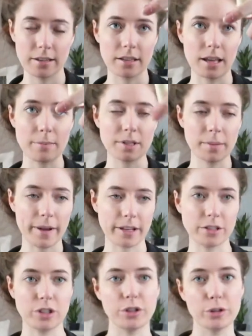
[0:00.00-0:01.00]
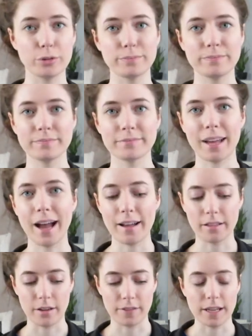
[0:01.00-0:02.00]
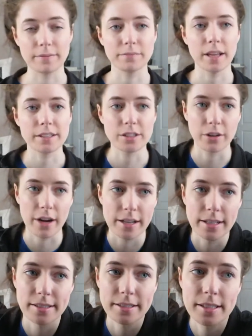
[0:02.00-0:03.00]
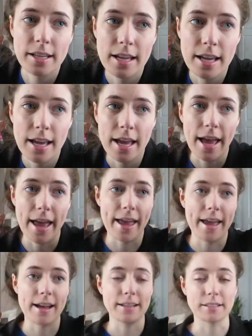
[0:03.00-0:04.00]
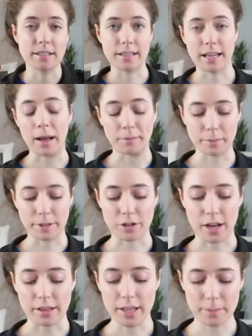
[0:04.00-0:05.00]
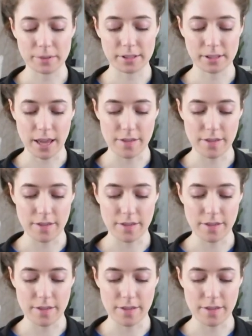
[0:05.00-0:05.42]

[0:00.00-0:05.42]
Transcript: Comes in a pack of two. I love it. It's the greatest and that helped my dry lips.